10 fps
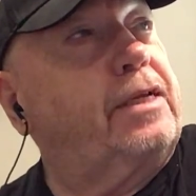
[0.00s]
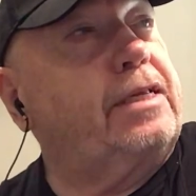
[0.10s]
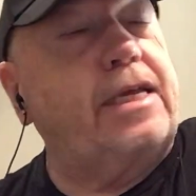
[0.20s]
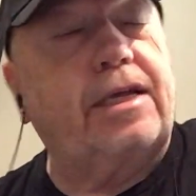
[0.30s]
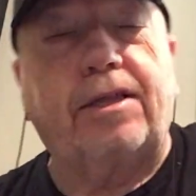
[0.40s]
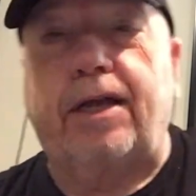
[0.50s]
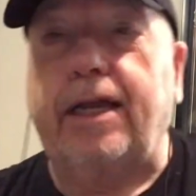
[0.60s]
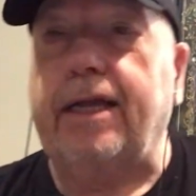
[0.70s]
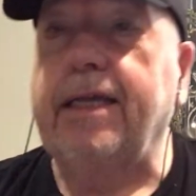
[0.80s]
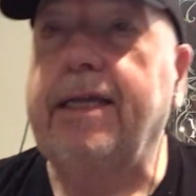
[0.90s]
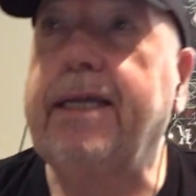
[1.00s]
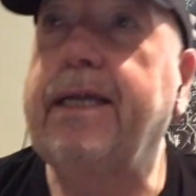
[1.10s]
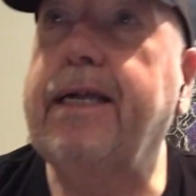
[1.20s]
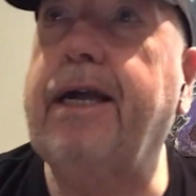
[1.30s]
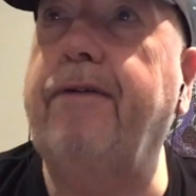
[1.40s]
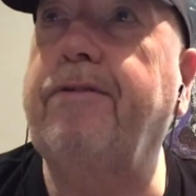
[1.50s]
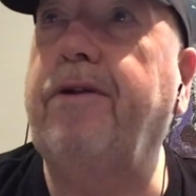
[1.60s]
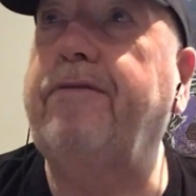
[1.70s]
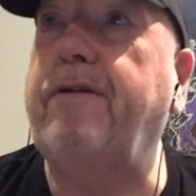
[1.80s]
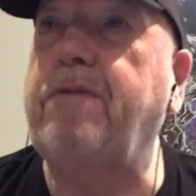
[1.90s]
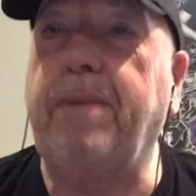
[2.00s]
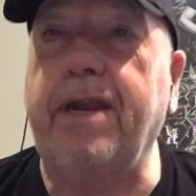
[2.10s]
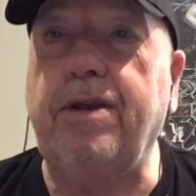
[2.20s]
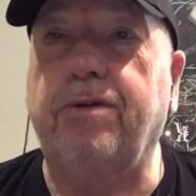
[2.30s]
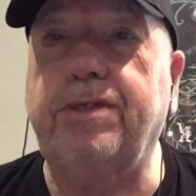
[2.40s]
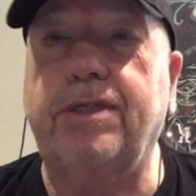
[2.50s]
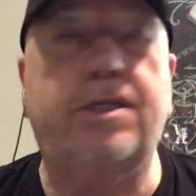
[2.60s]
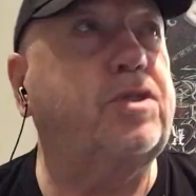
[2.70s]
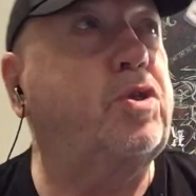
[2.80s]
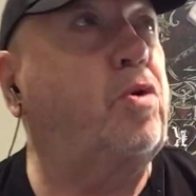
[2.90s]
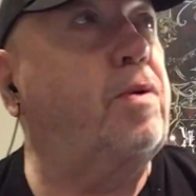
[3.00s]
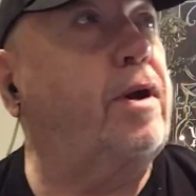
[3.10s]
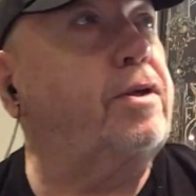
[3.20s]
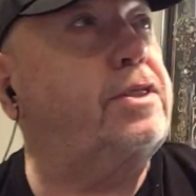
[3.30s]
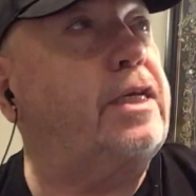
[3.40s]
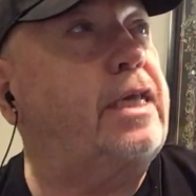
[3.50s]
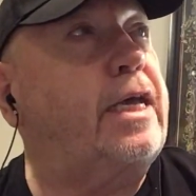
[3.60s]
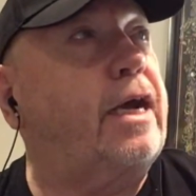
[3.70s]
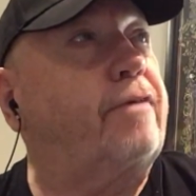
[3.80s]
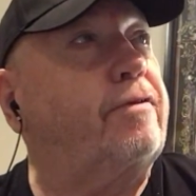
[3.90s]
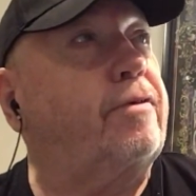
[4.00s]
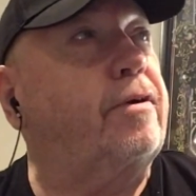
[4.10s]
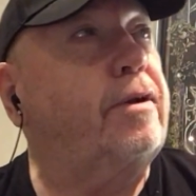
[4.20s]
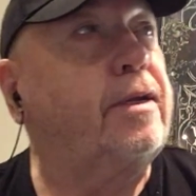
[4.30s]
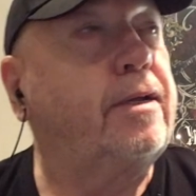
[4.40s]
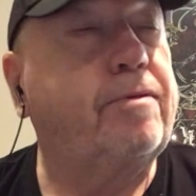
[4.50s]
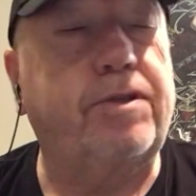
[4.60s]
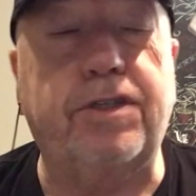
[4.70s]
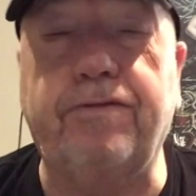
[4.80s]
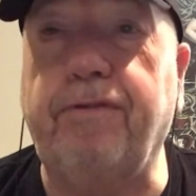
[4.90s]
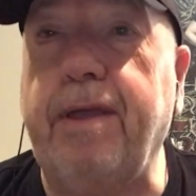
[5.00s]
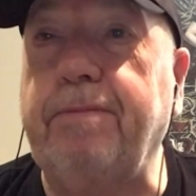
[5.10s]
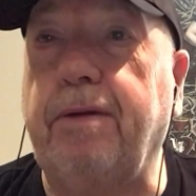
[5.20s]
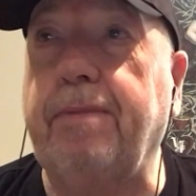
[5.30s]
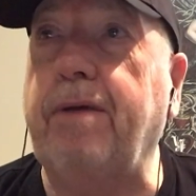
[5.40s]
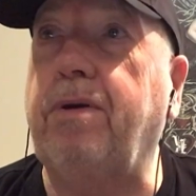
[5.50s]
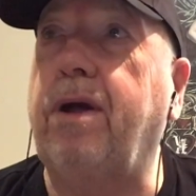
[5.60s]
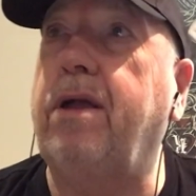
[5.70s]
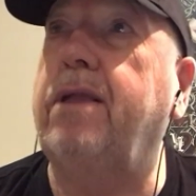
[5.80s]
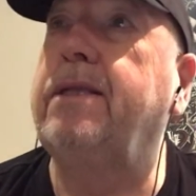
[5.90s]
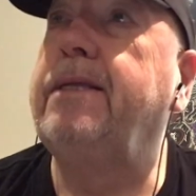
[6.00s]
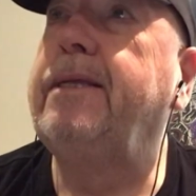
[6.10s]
Neil on a cover of Everybody Knows This Is Nowhere CD cover, which is framed on my wall.